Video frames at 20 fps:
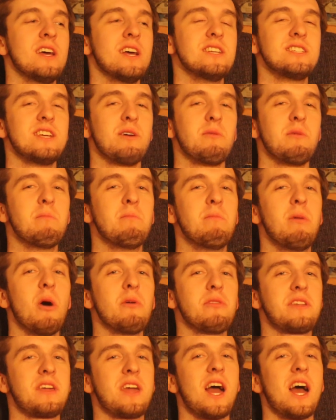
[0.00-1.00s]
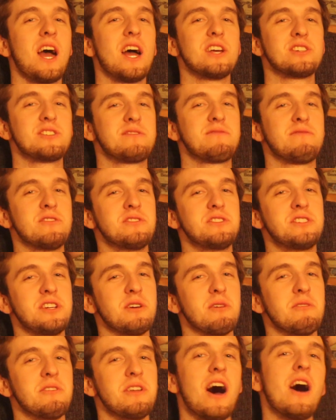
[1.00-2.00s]
is that we both cashed for
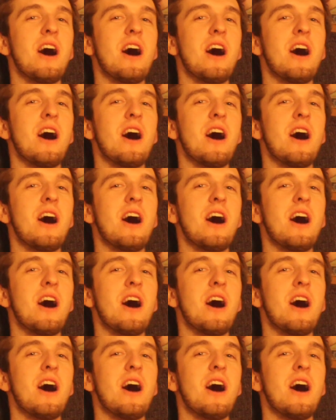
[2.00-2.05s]
$0.